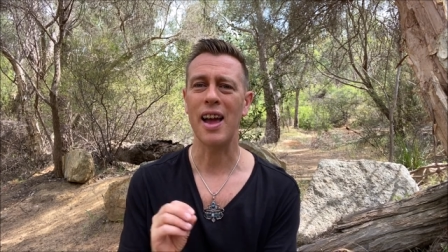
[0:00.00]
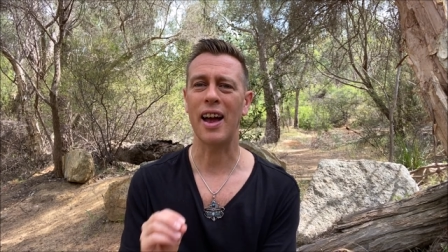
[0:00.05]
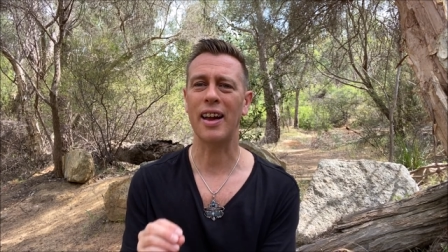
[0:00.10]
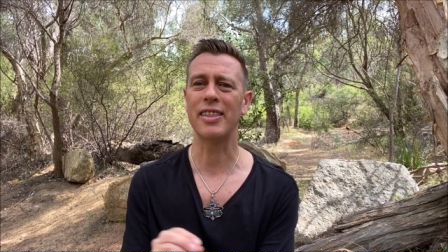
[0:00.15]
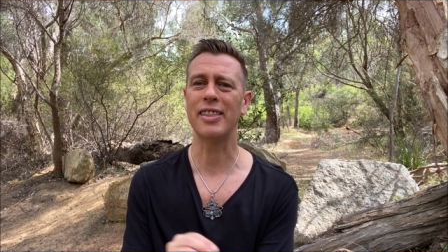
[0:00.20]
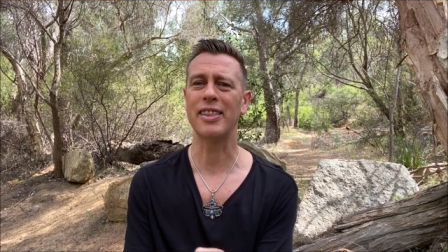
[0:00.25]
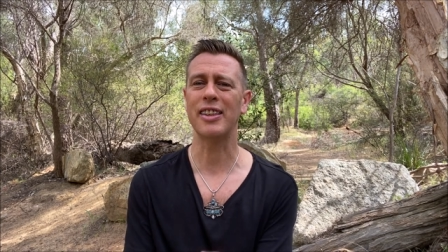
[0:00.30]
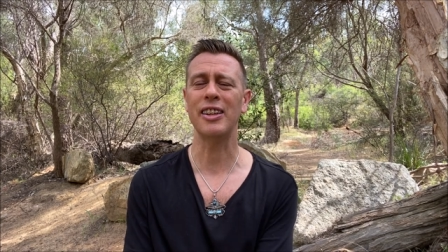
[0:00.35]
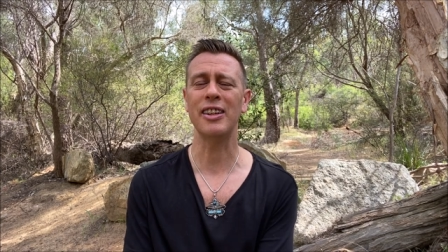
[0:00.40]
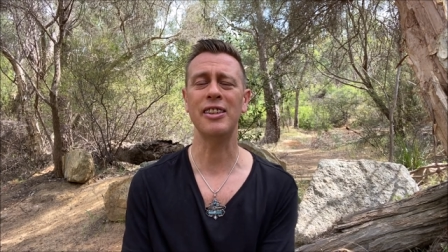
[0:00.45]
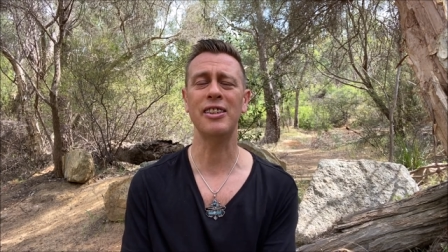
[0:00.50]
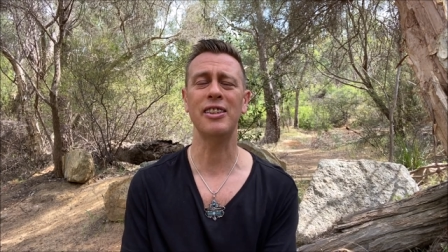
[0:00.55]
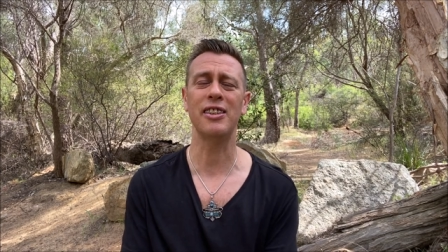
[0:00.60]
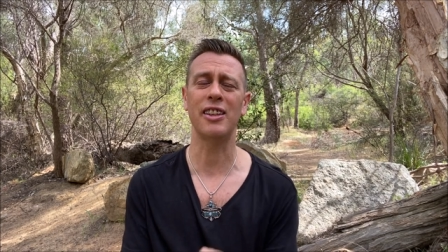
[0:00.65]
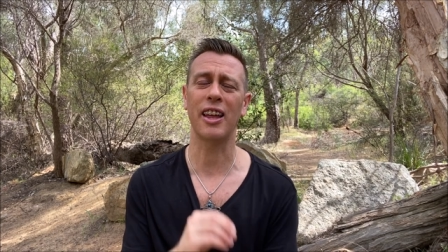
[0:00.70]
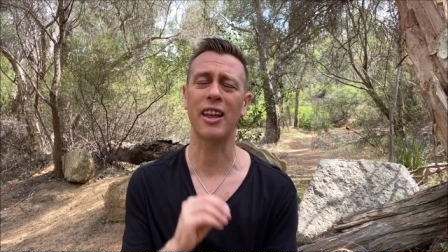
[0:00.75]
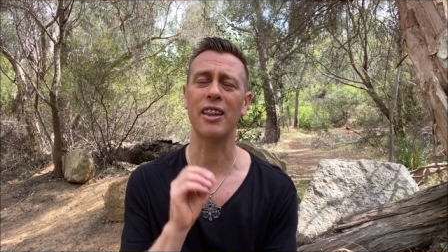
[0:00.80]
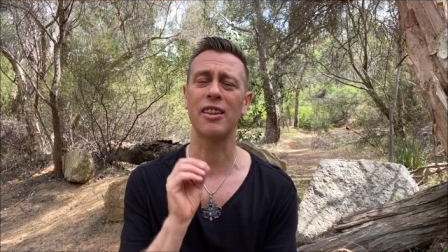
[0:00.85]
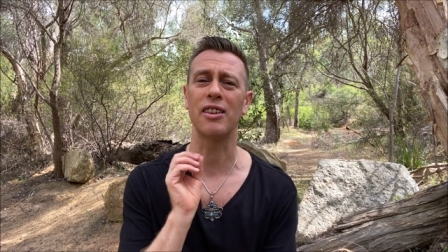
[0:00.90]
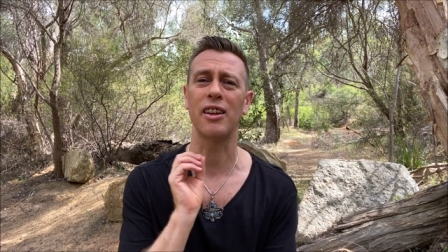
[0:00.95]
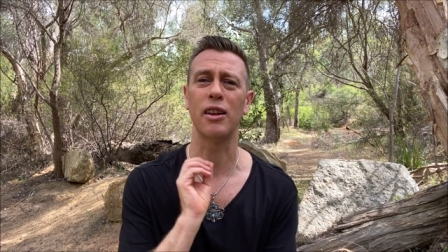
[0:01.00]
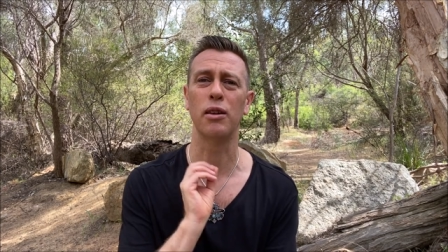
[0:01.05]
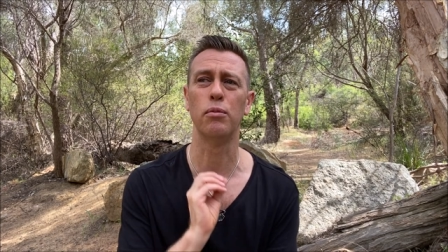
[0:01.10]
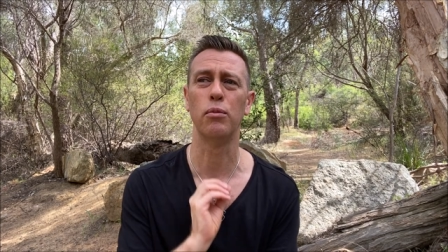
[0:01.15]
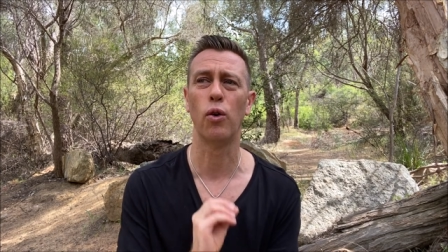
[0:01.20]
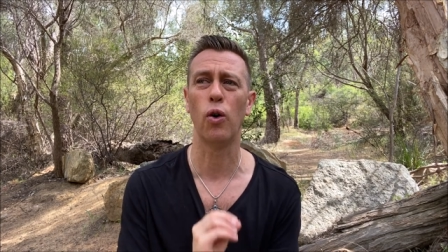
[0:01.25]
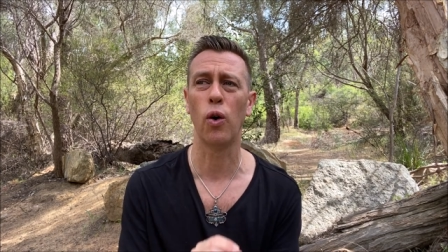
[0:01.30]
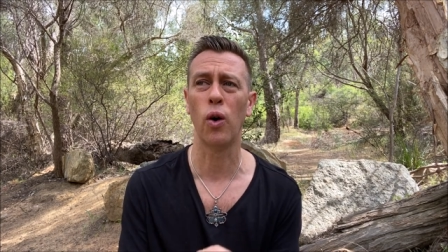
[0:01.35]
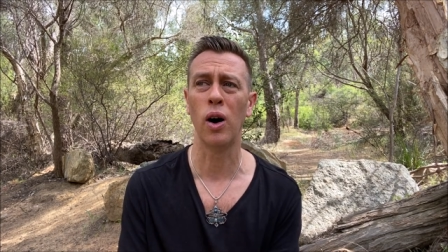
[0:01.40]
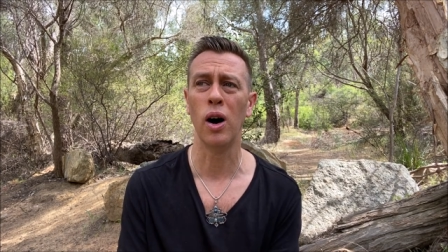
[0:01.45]
and see things in a
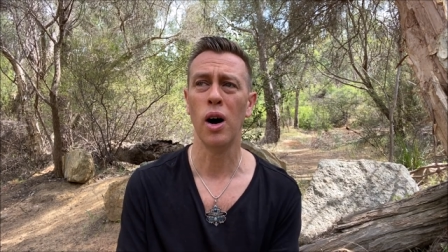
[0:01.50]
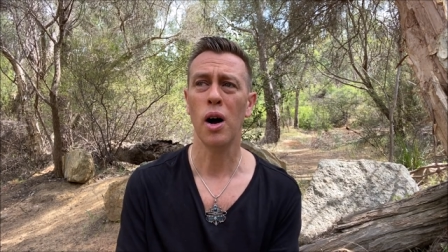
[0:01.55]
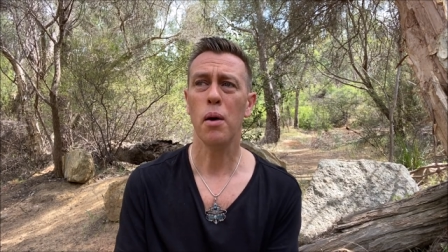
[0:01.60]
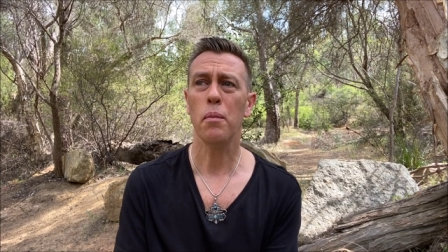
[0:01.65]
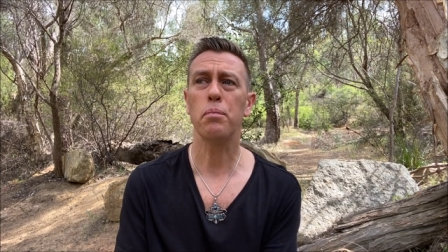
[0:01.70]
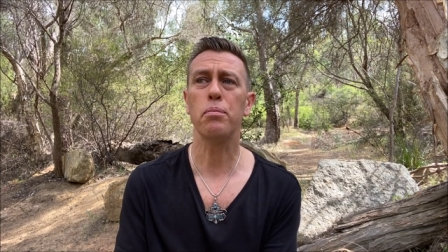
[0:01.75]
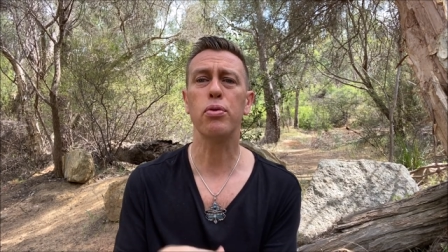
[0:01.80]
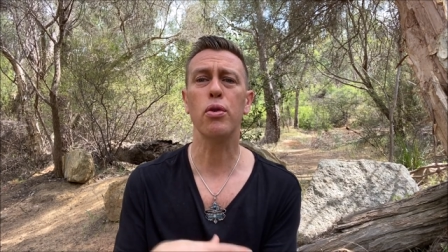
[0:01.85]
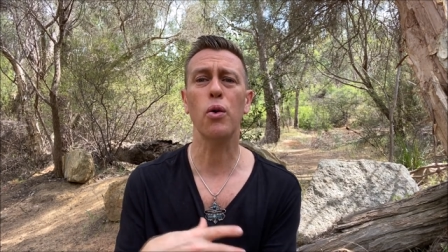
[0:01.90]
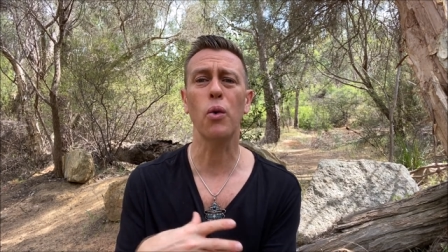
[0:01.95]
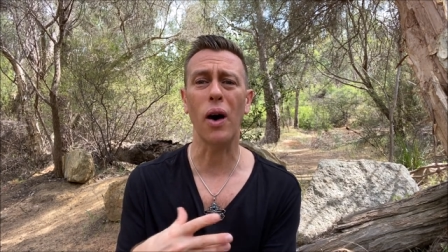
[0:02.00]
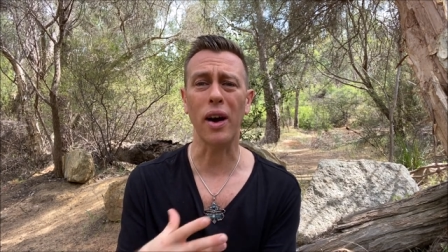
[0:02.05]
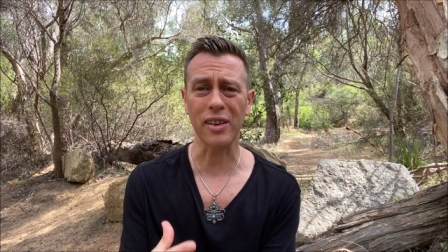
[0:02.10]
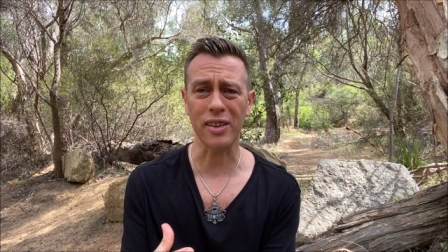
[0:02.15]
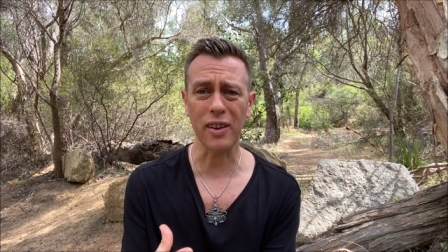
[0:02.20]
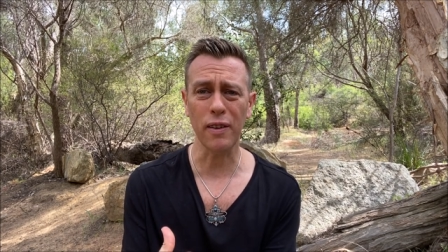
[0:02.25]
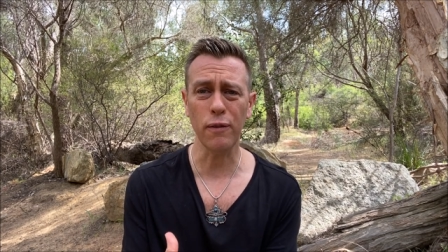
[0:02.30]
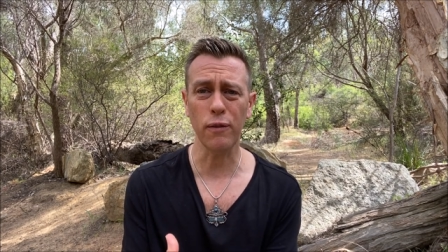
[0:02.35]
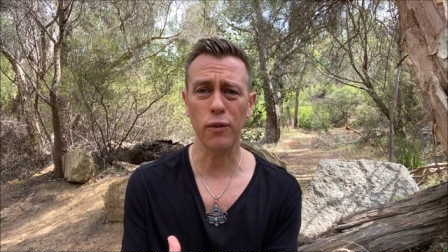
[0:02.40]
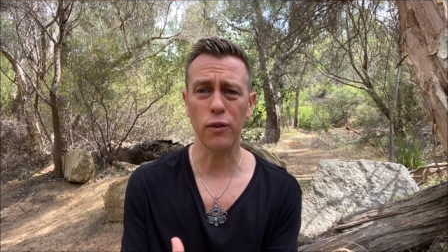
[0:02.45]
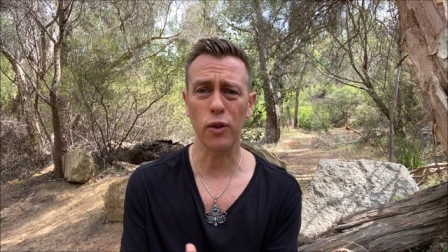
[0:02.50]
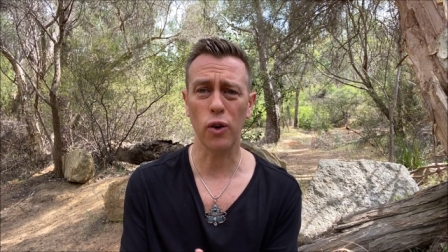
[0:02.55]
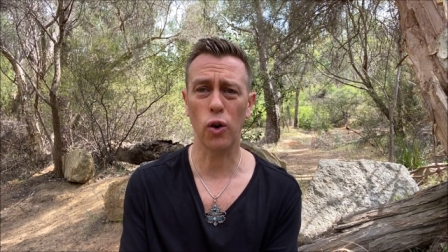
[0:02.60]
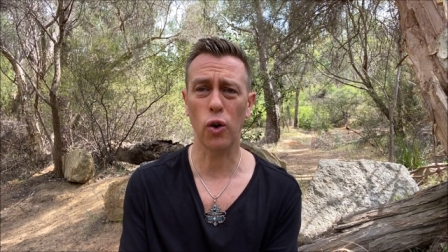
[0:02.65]
more proactive